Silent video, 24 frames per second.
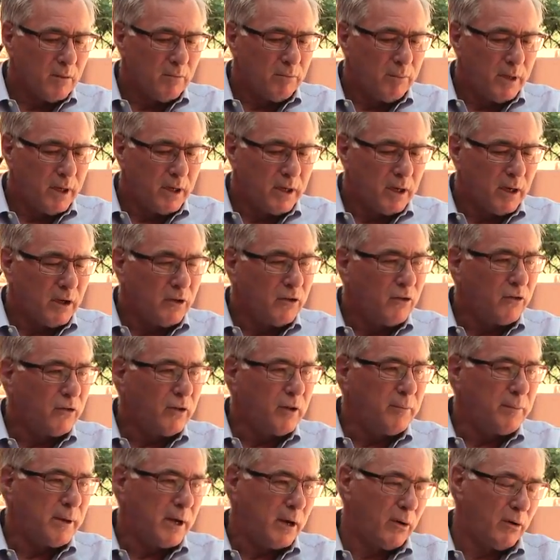because
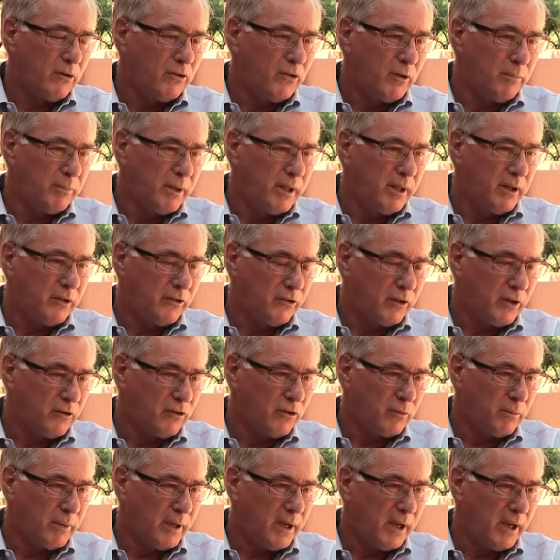the powers that be, the
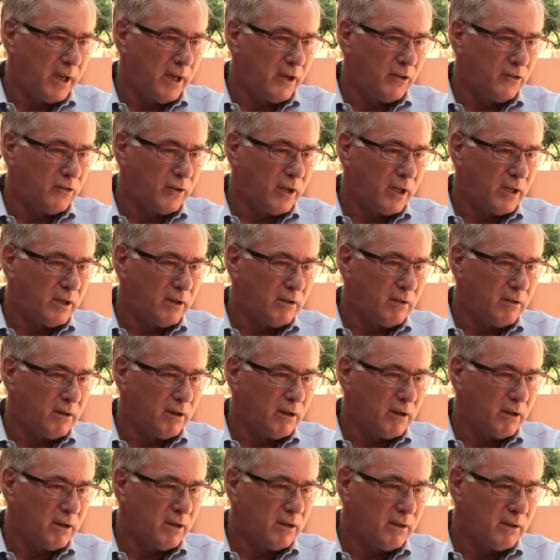central banks
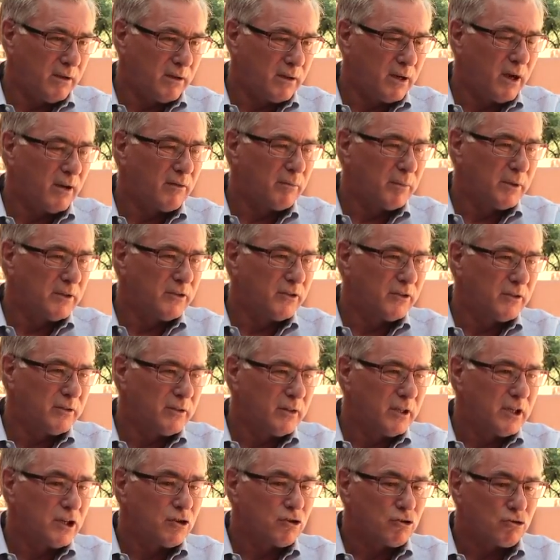and governments,
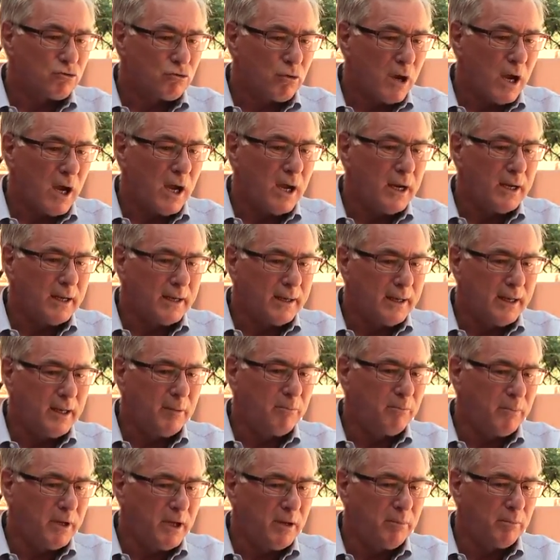try to
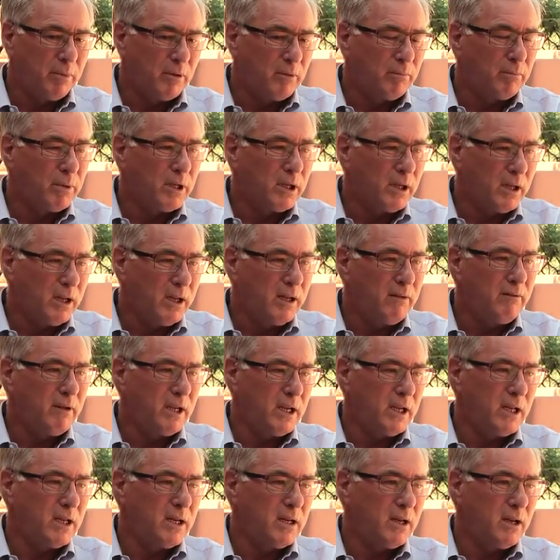keep people
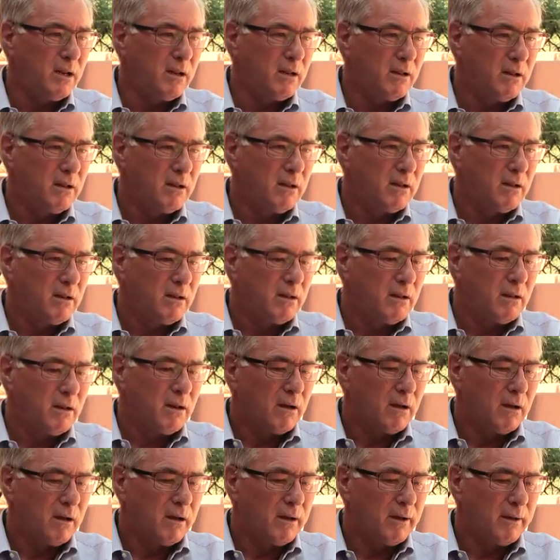believing in
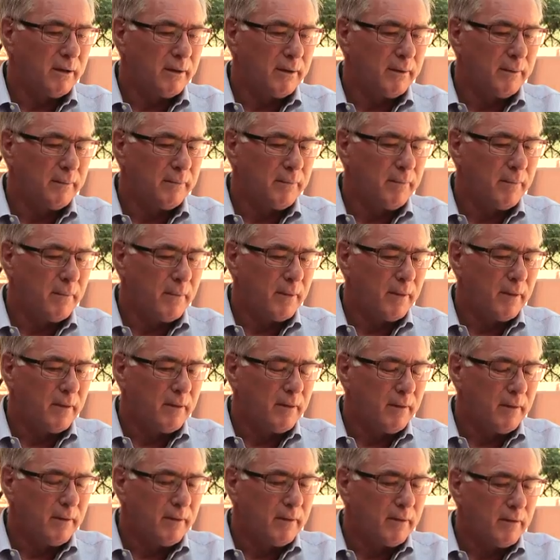
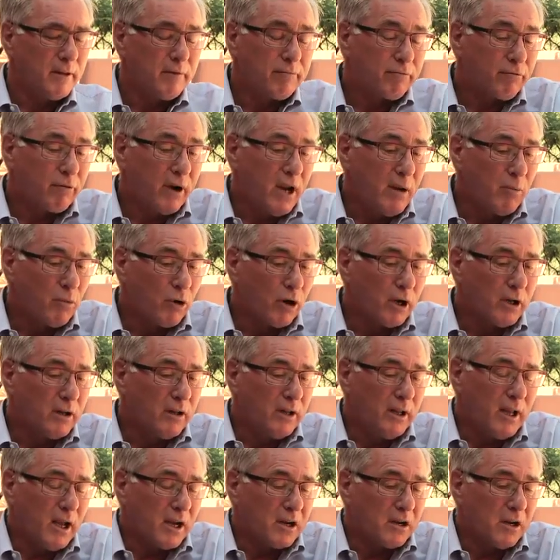the framework,
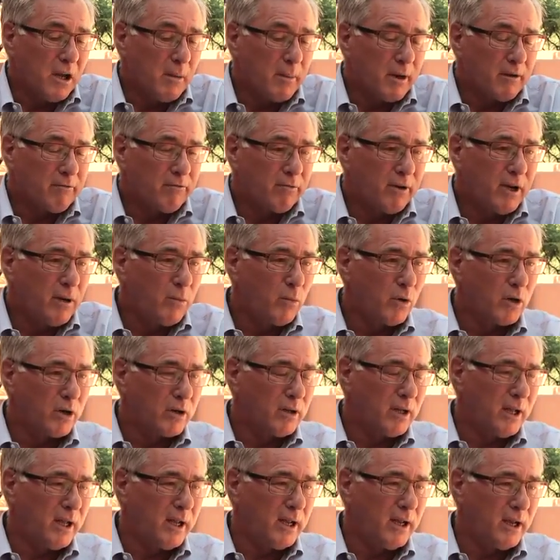the economic
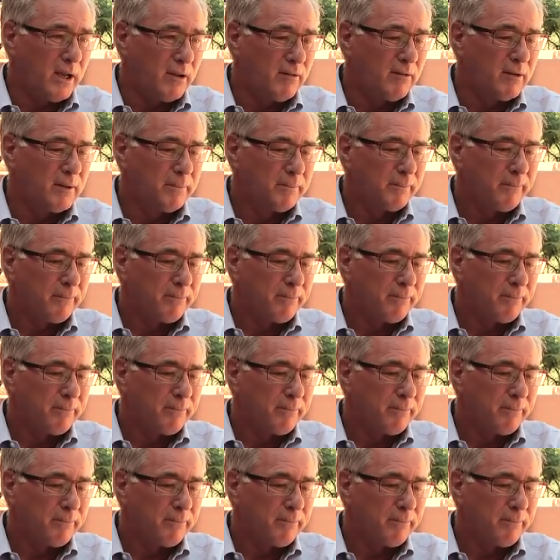framework they have,